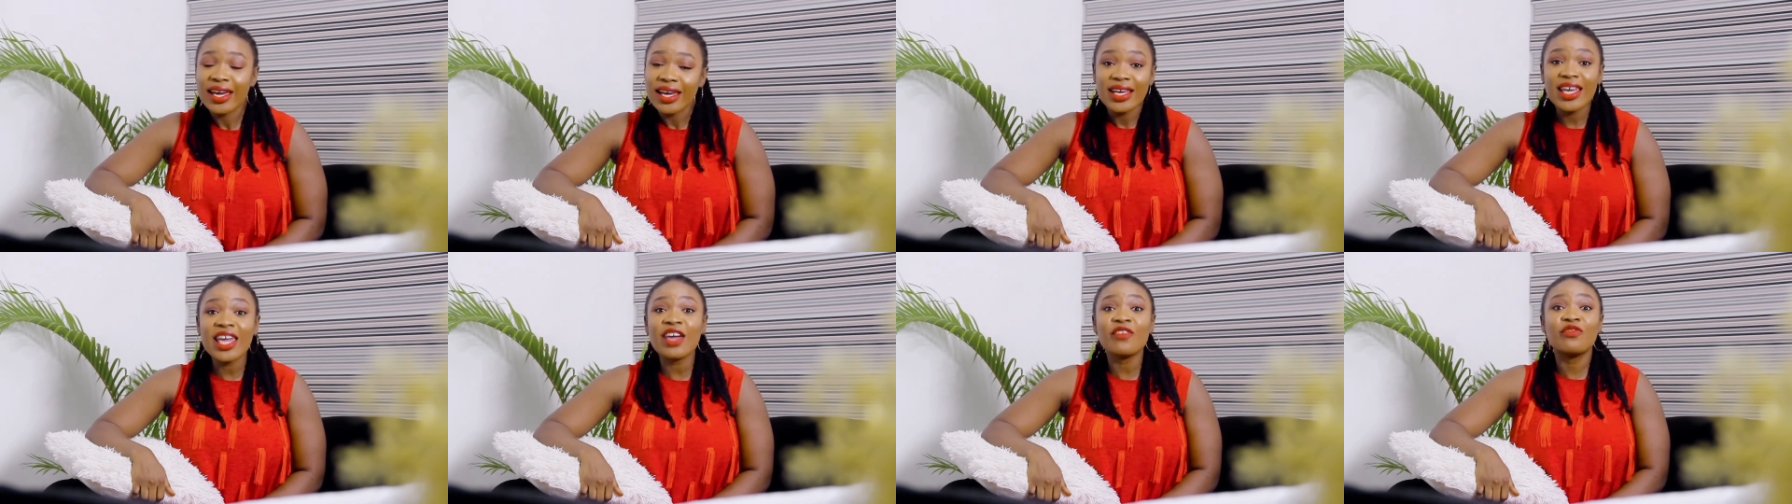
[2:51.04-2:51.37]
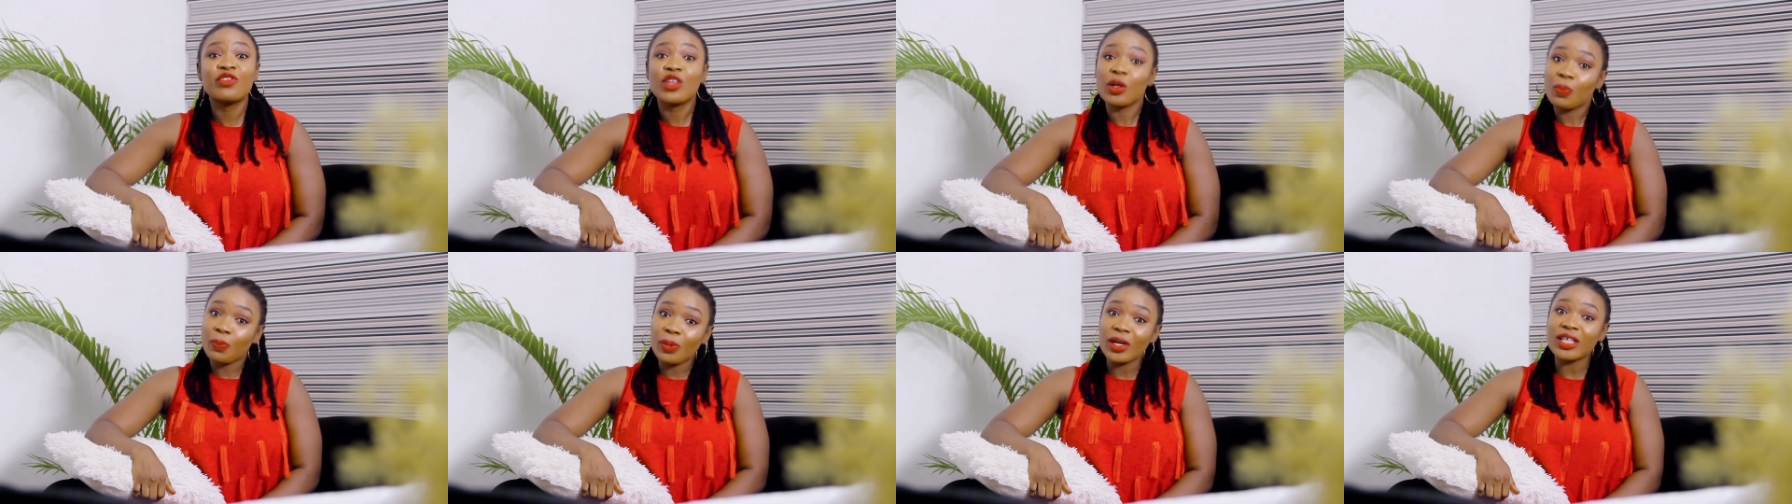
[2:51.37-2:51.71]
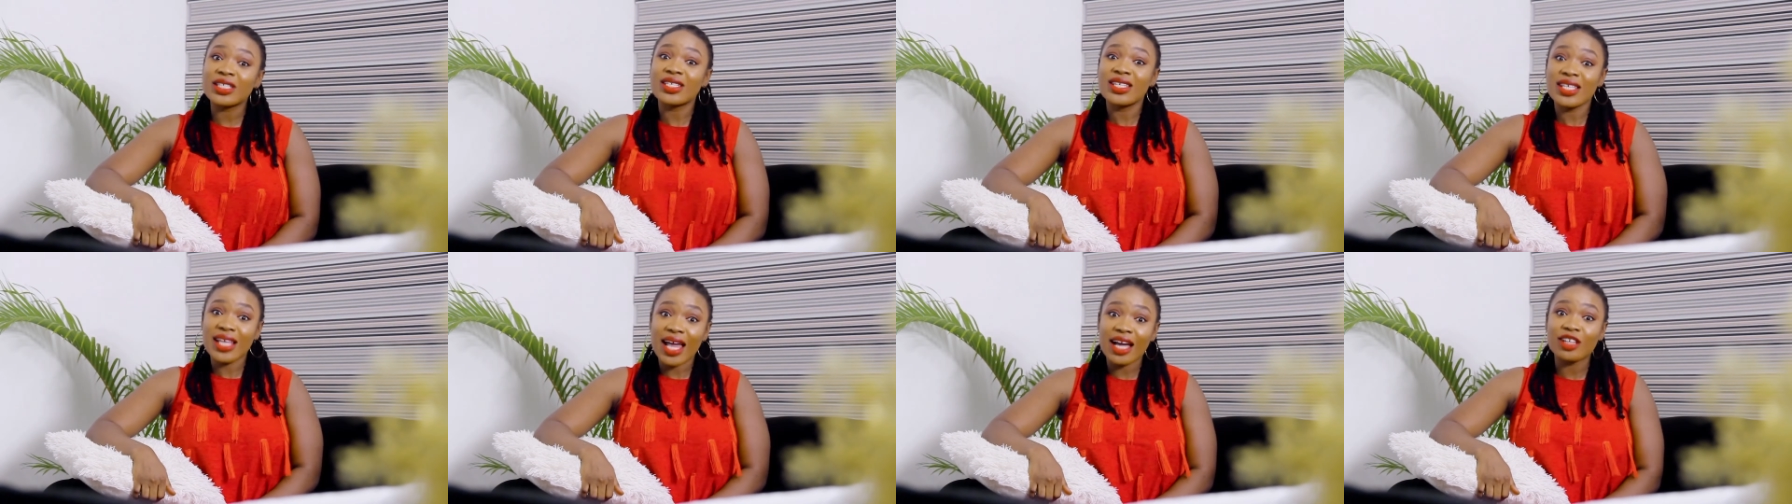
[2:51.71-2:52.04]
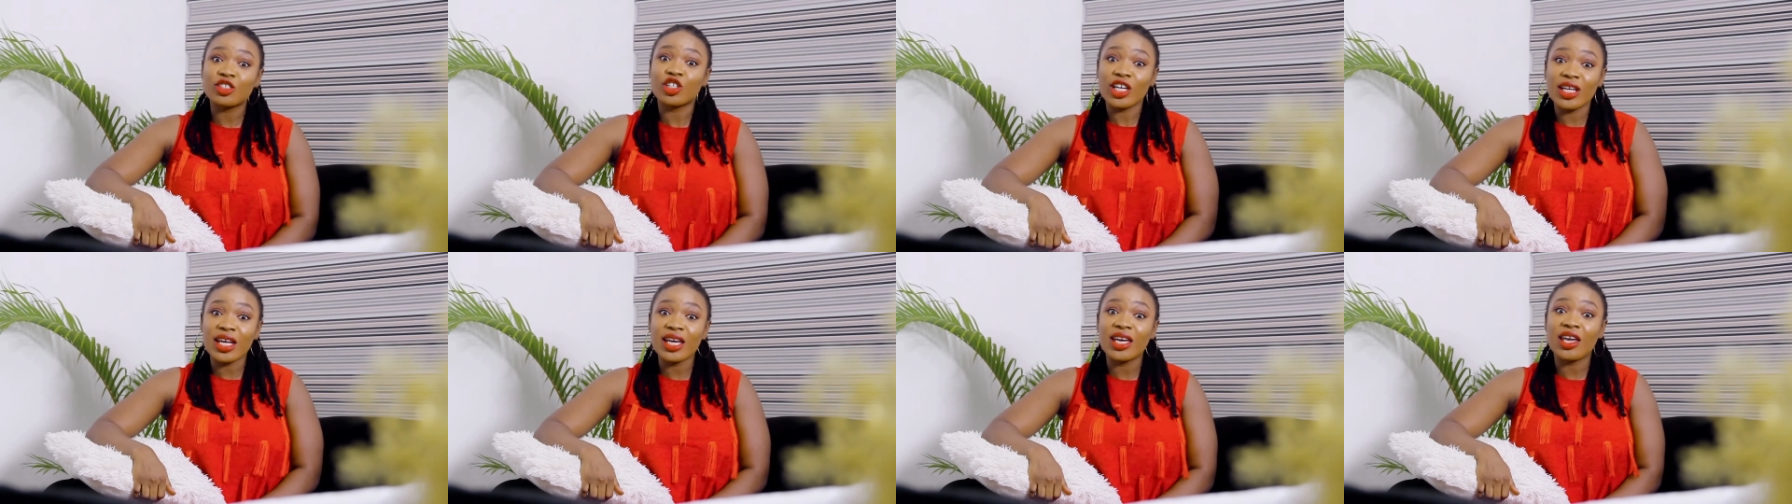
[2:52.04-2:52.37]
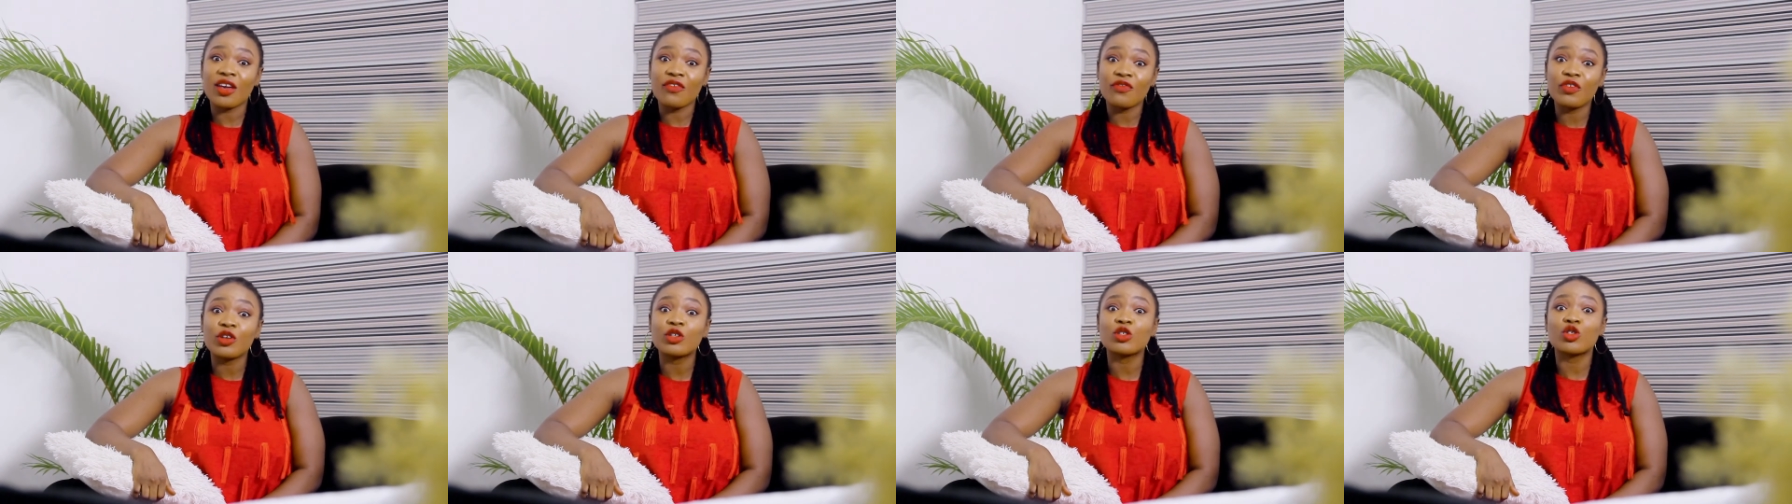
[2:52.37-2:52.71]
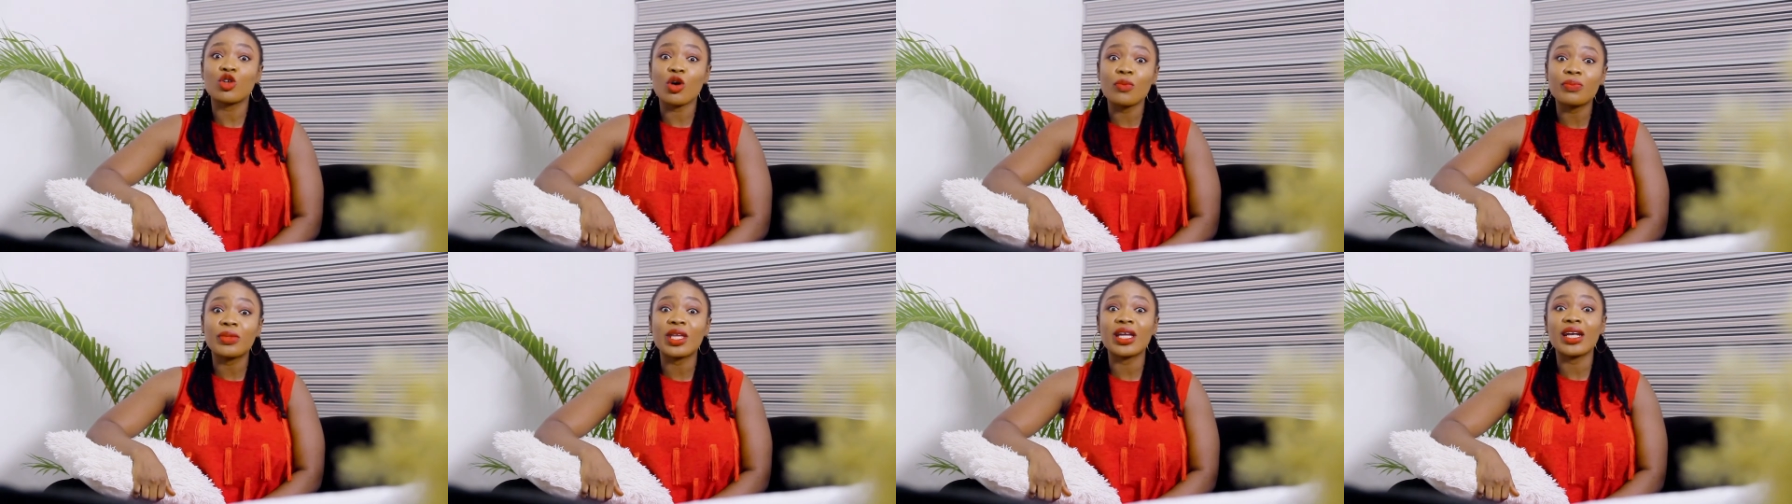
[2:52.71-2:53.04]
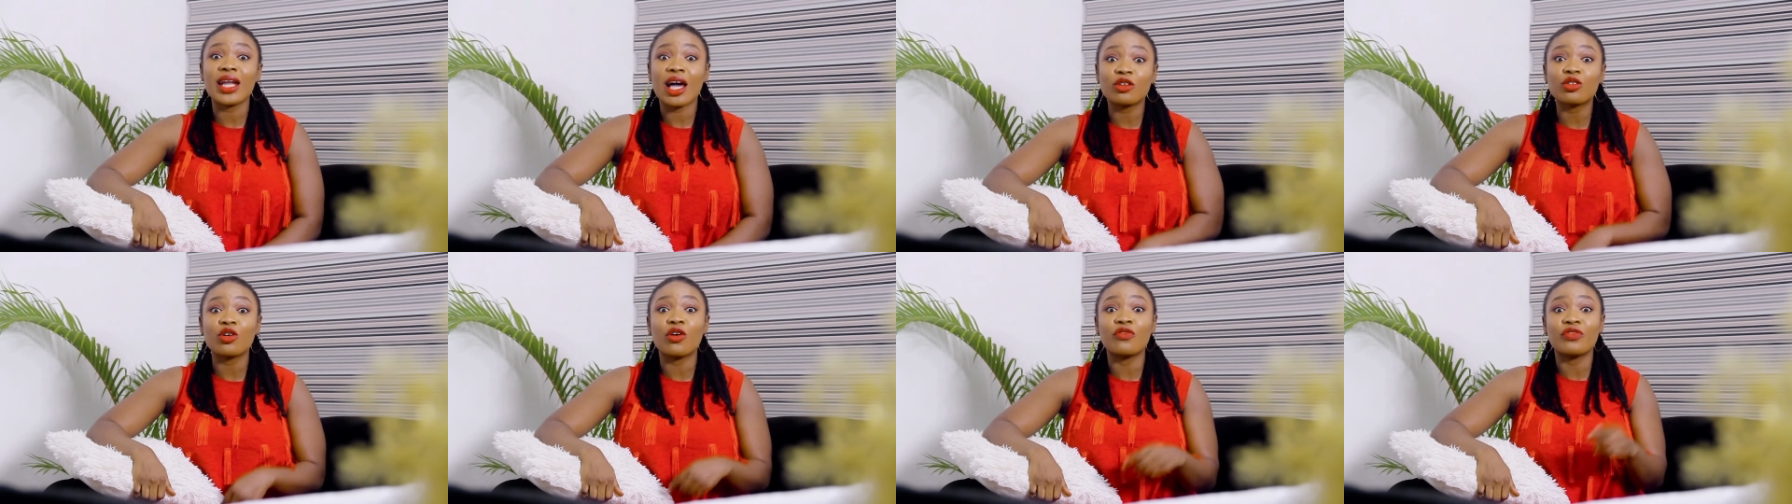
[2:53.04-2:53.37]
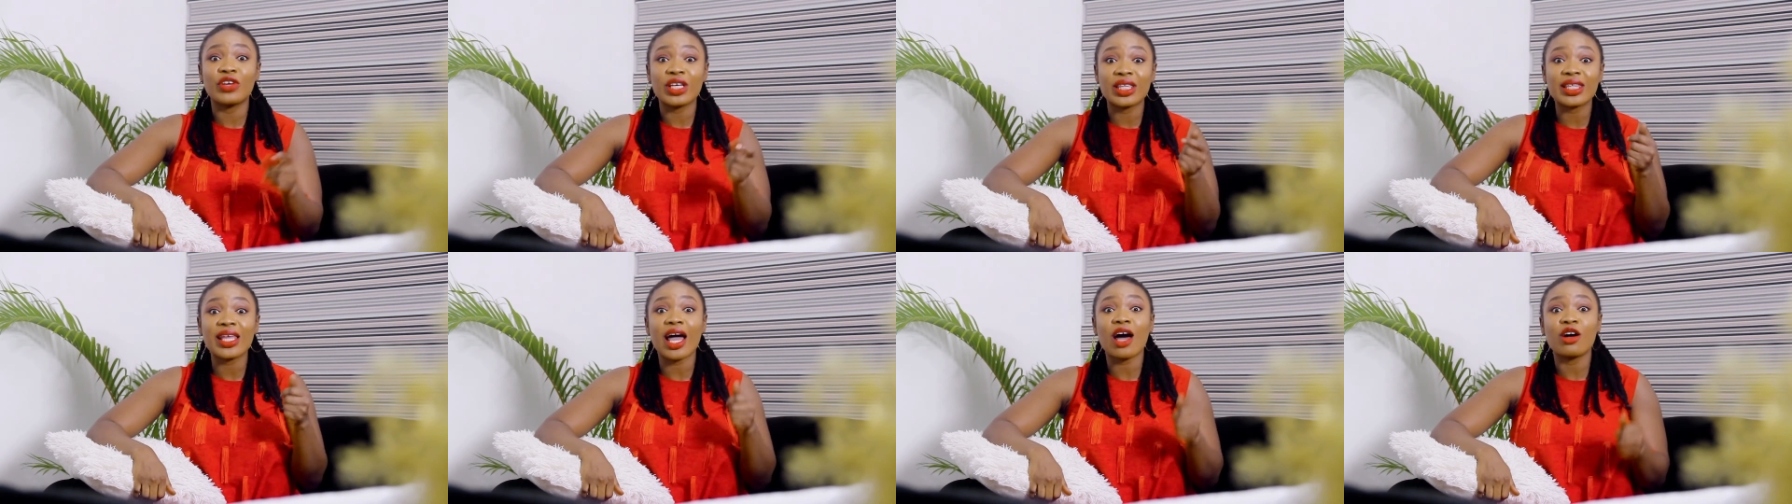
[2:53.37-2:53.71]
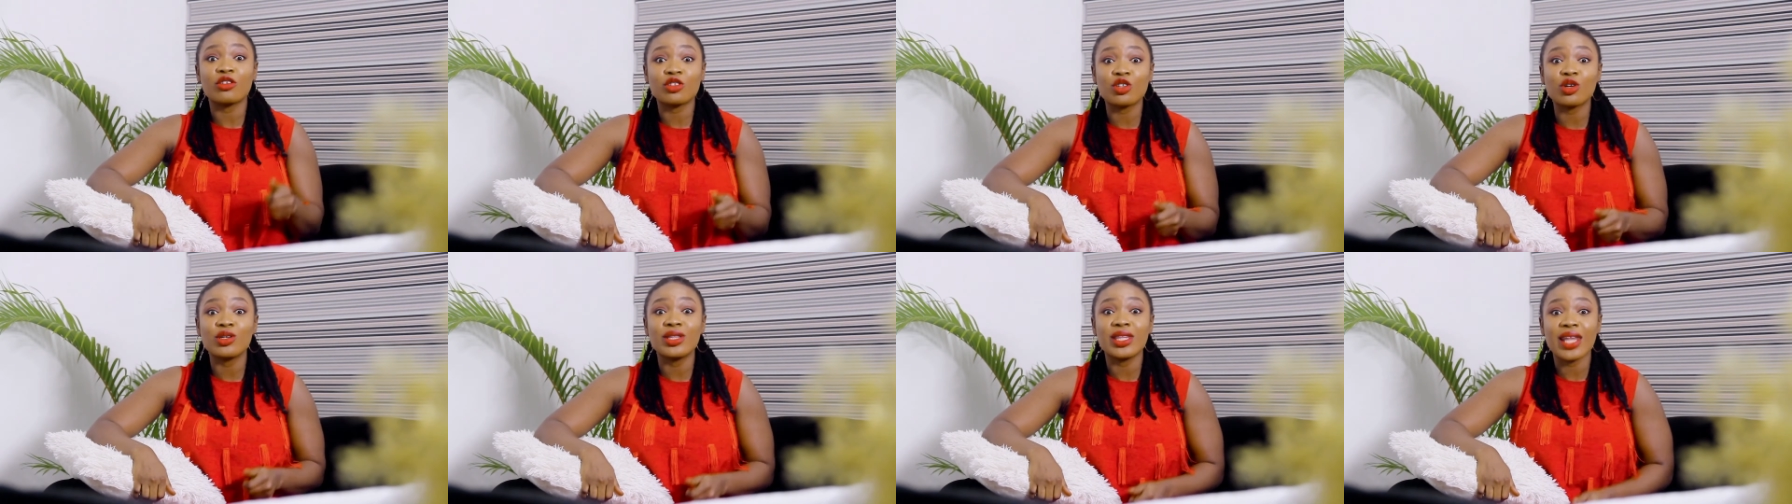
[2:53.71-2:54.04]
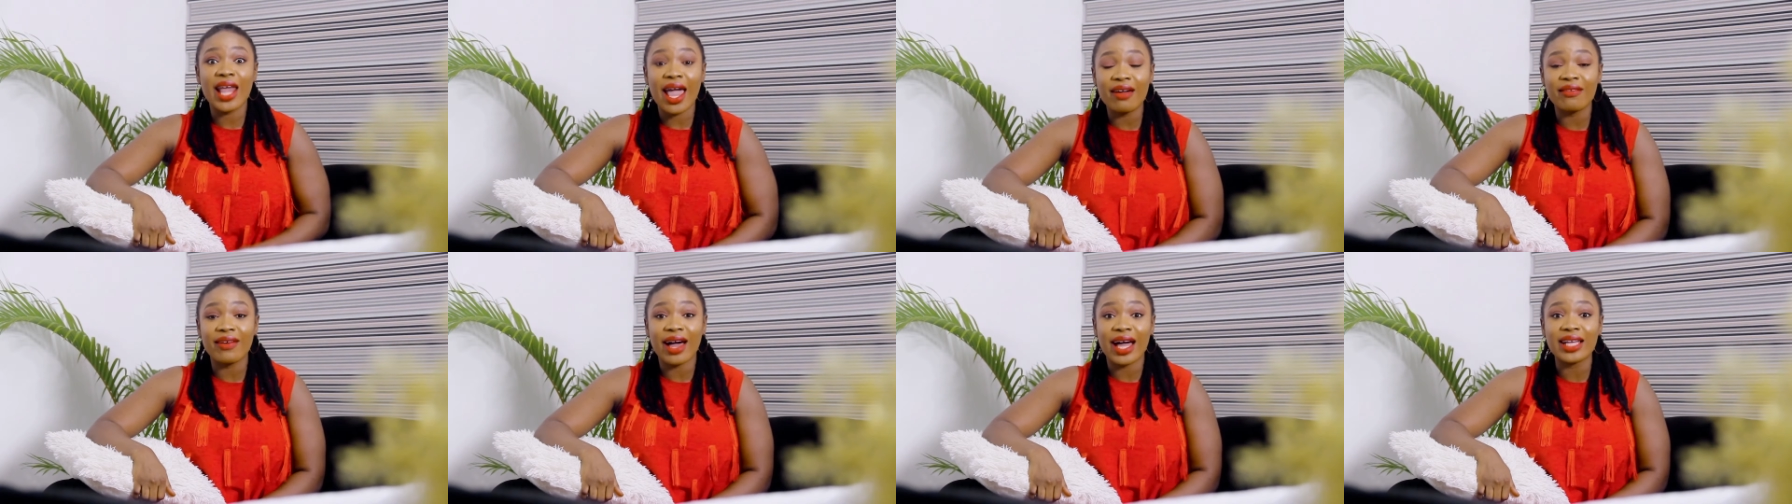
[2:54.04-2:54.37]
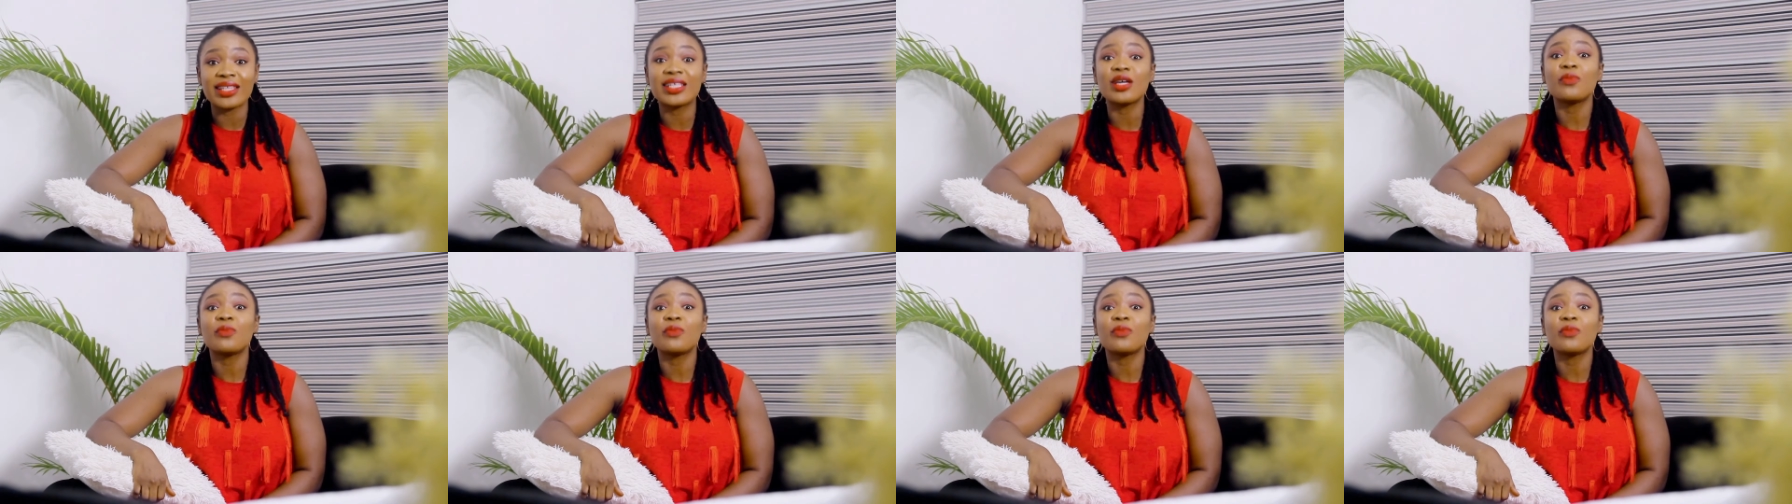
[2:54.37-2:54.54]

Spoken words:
If the person actually give you something out of 1,000 naira,